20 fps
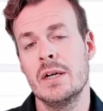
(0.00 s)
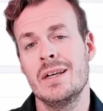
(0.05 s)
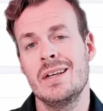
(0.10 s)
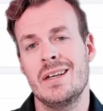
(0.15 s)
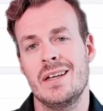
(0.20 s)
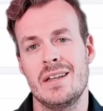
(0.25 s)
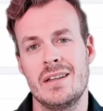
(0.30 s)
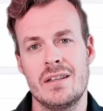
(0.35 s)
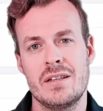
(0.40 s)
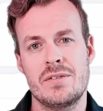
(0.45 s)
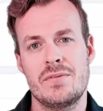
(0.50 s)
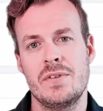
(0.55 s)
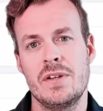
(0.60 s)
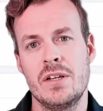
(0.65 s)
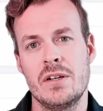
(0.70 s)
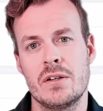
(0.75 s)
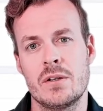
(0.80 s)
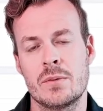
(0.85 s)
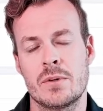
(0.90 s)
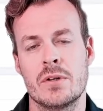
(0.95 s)
In this
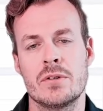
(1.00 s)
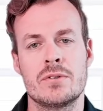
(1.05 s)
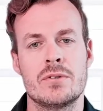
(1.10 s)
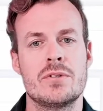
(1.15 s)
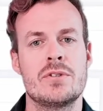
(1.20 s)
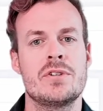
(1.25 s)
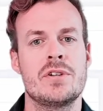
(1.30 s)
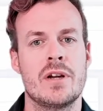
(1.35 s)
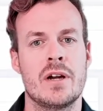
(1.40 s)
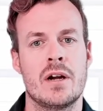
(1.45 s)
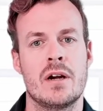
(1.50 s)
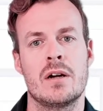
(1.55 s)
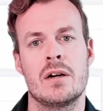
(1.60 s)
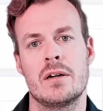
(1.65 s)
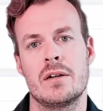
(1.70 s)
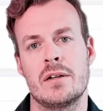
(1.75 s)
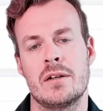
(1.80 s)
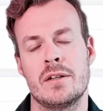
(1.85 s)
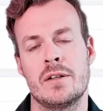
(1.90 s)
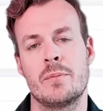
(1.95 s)
video I'm going to
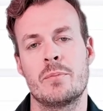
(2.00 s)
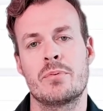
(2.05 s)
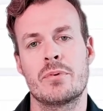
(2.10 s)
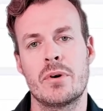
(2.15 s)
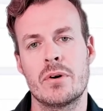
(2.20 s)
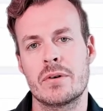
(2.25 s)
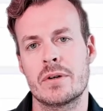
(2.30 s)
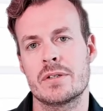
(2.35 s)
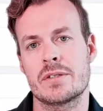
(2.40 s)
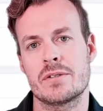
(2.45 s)
share the progress